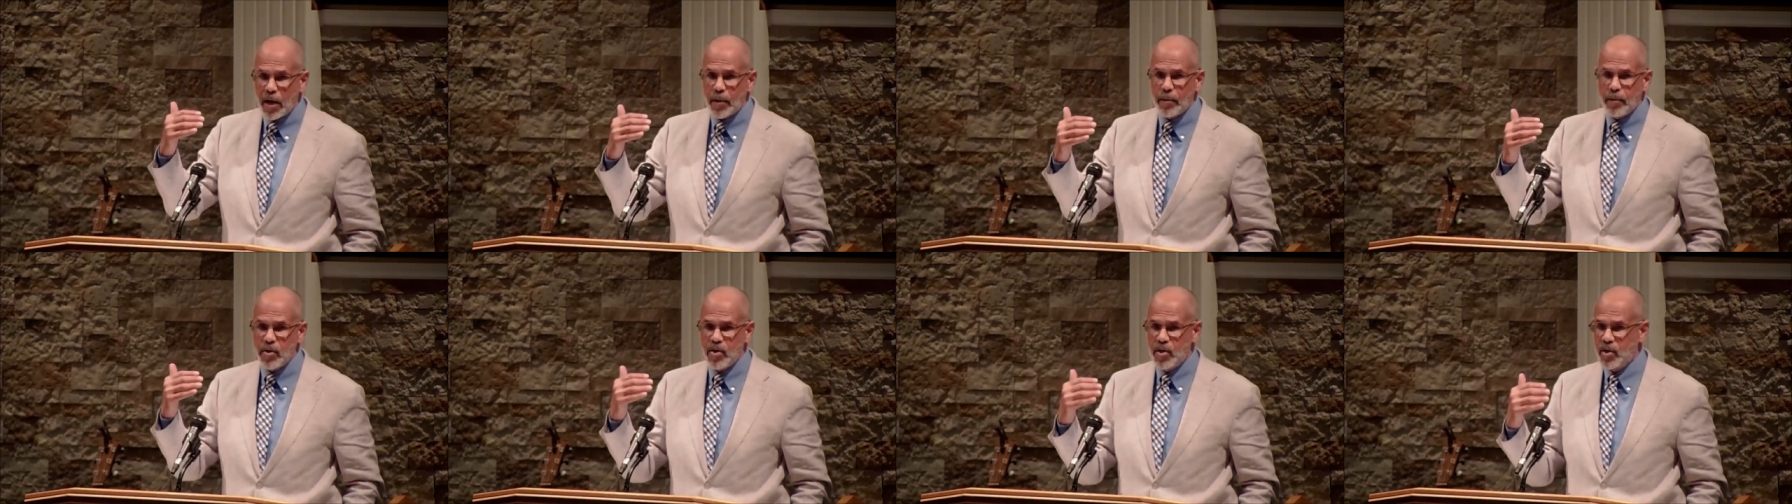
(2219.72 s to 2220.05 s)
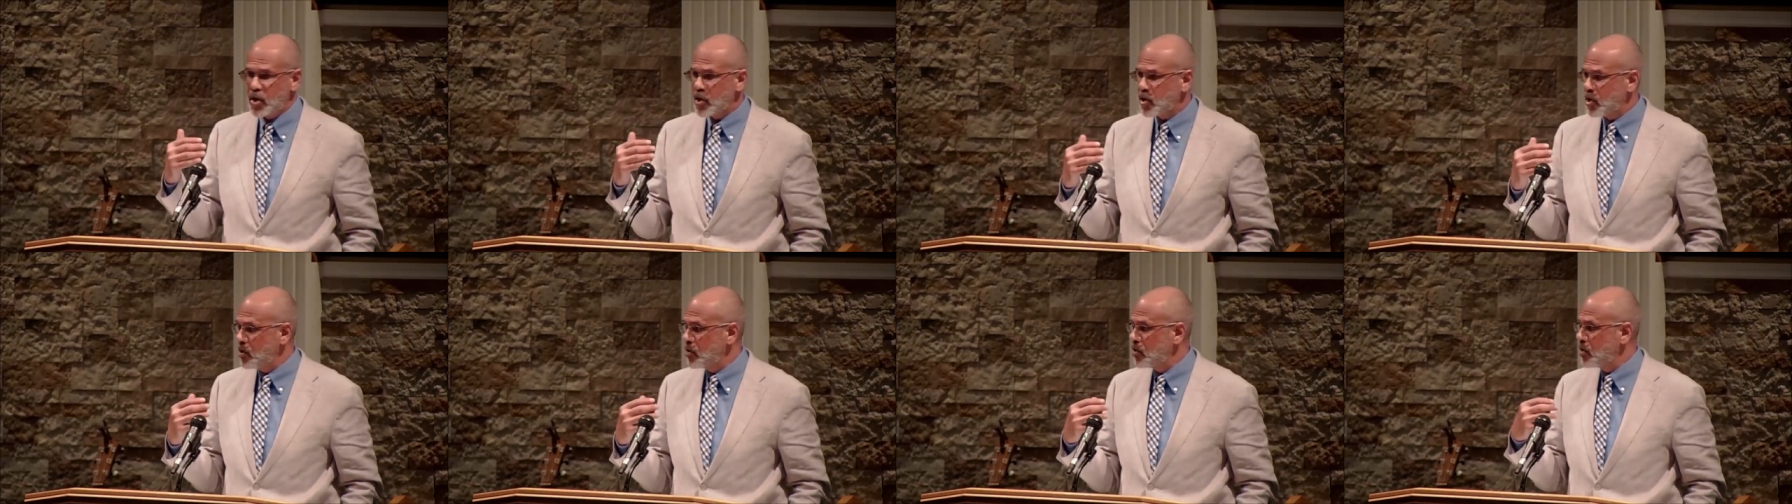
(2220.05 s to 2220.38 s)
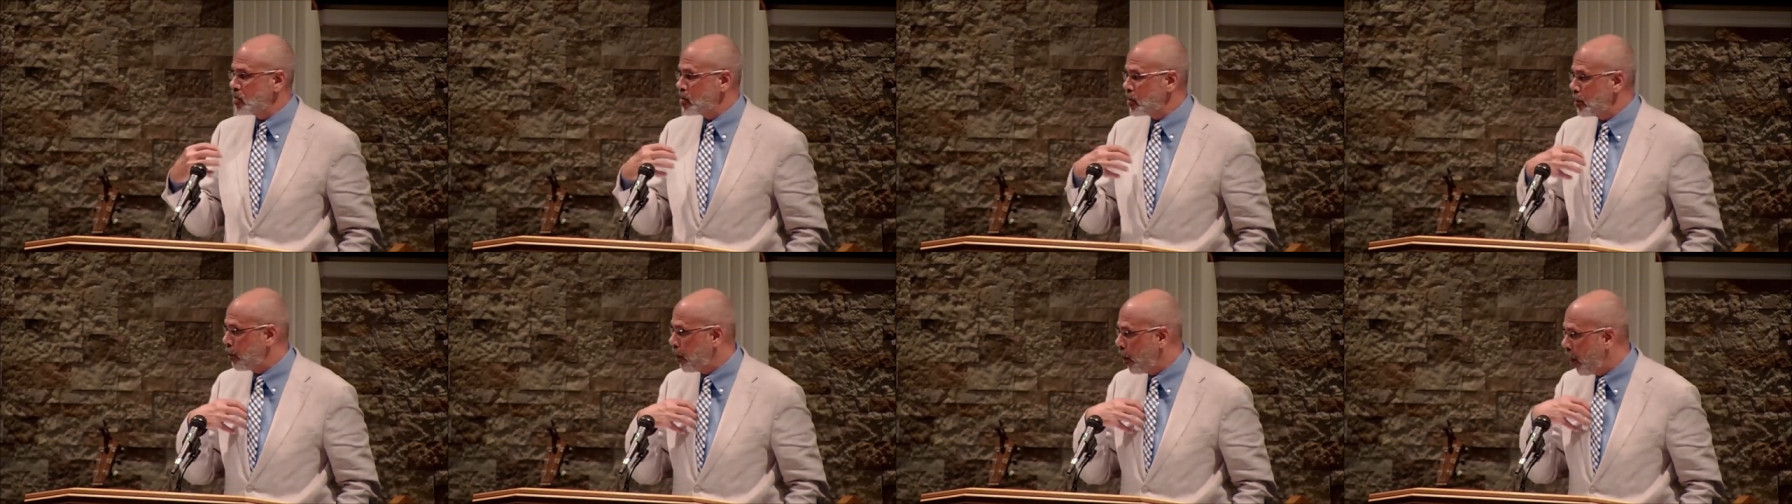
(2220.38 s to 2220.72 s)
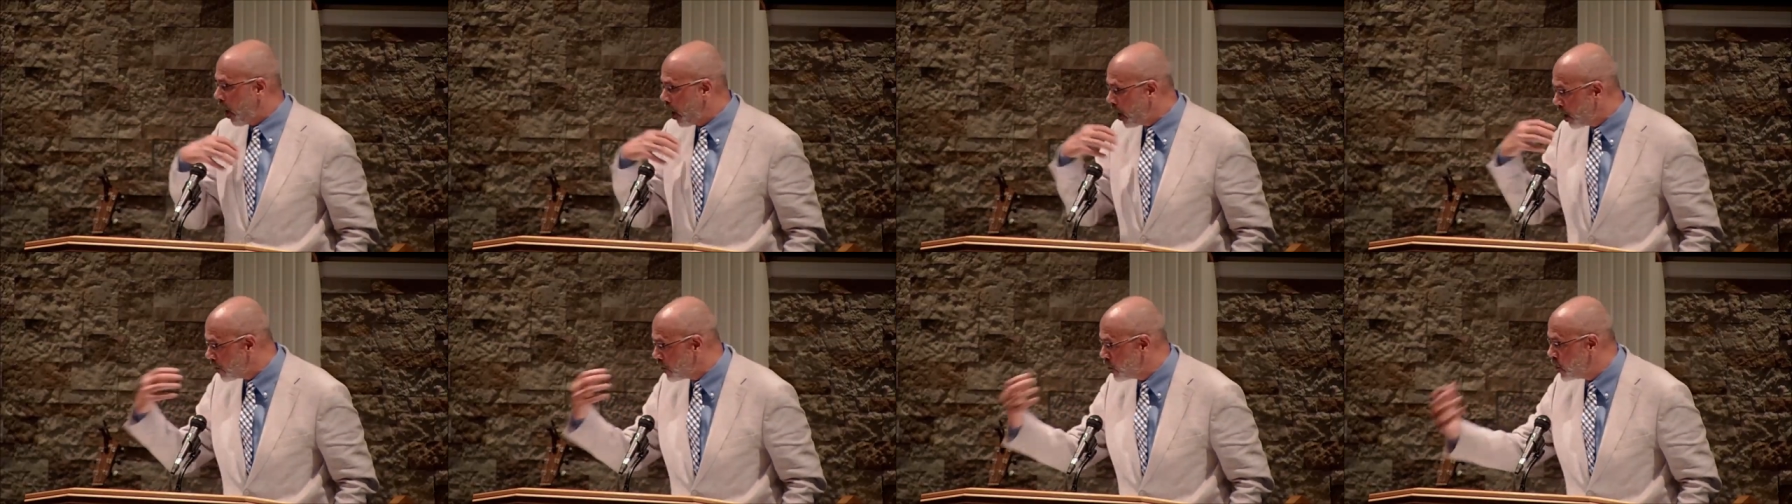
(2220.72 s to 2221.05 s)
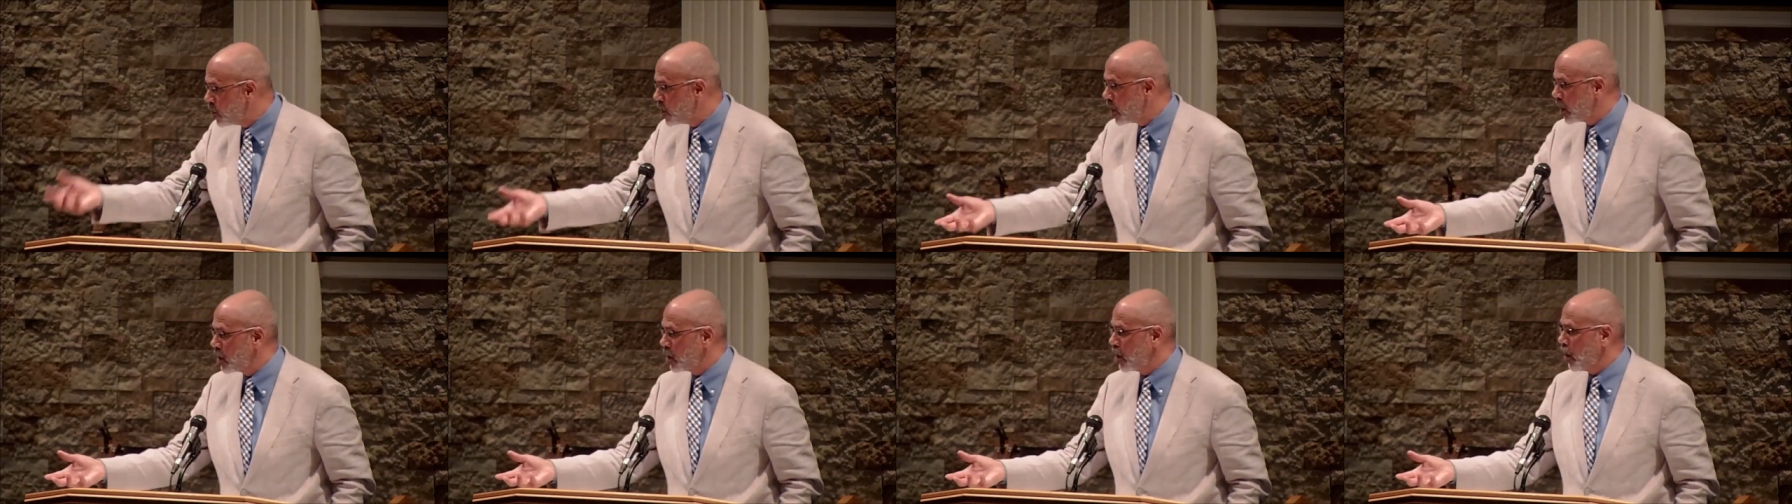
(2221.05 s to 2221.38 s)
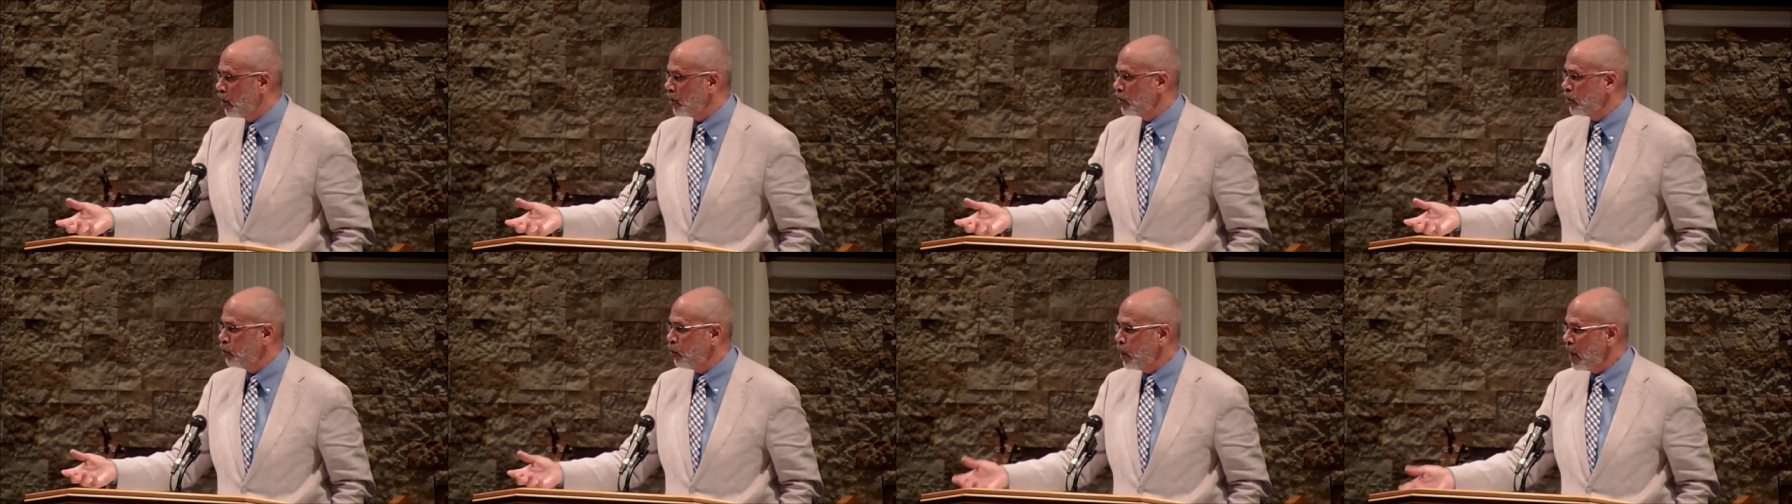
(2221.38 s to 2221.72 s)
positions, there's a part of you that
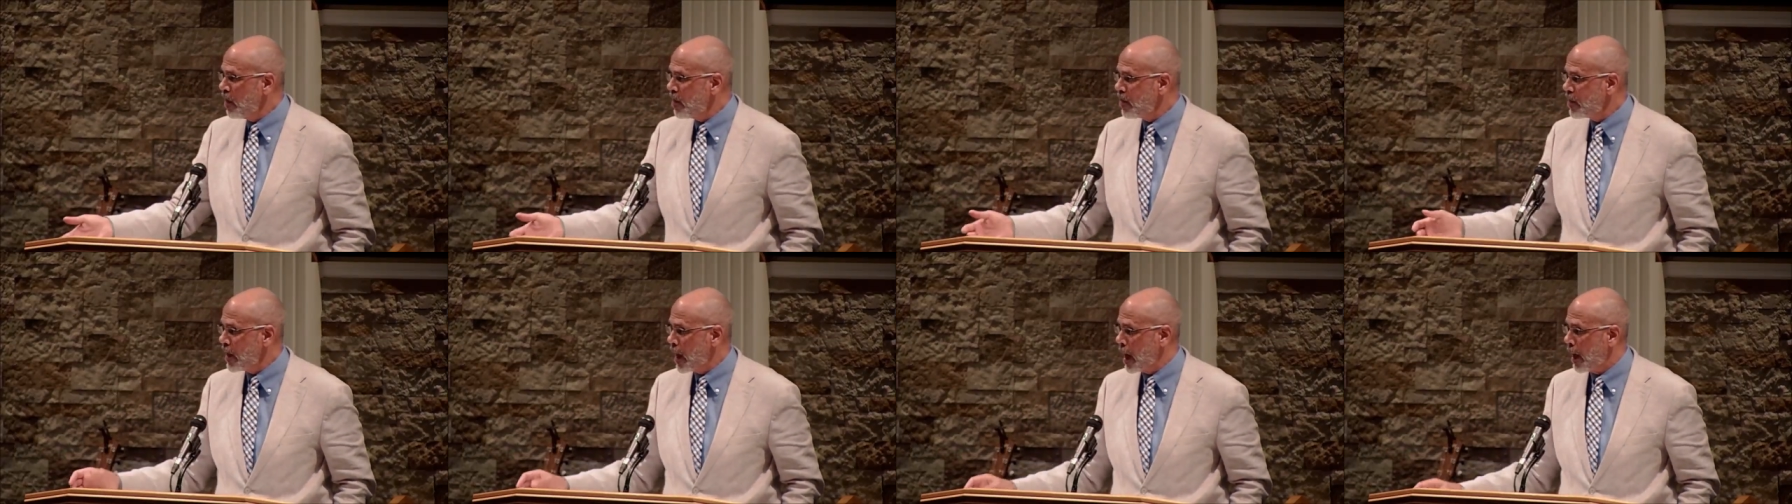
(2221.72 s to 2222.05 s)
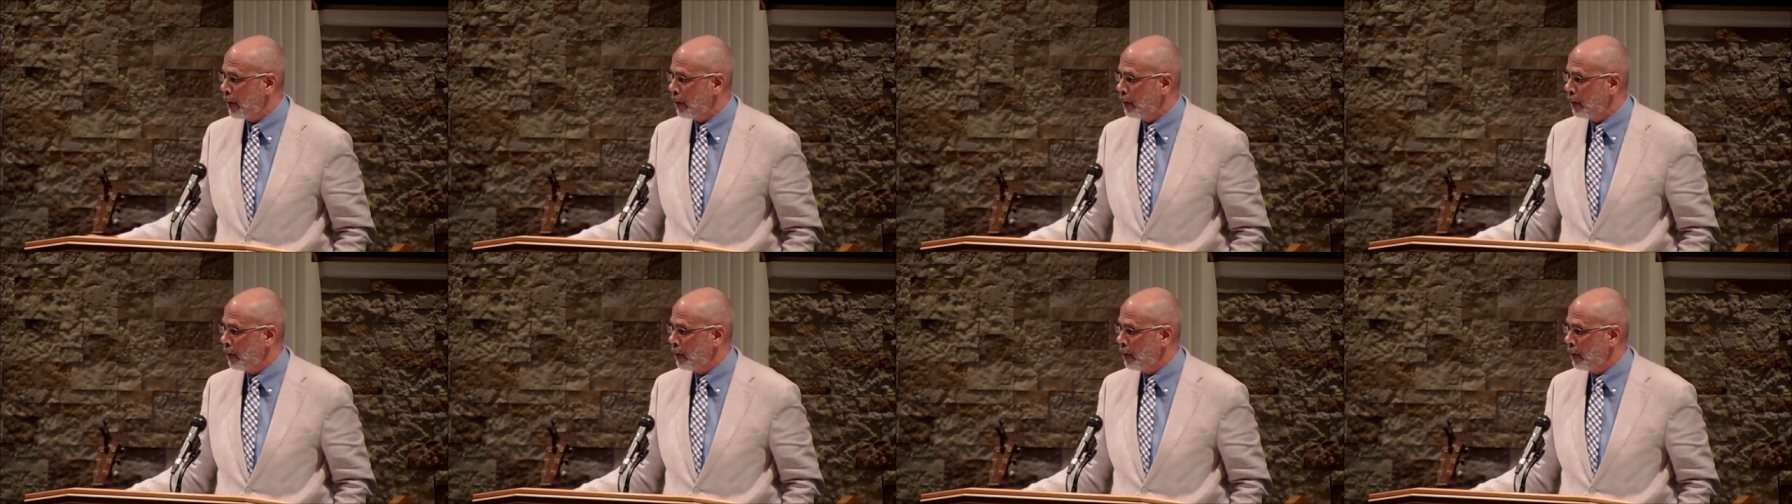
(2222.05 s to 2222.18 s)
goes with them.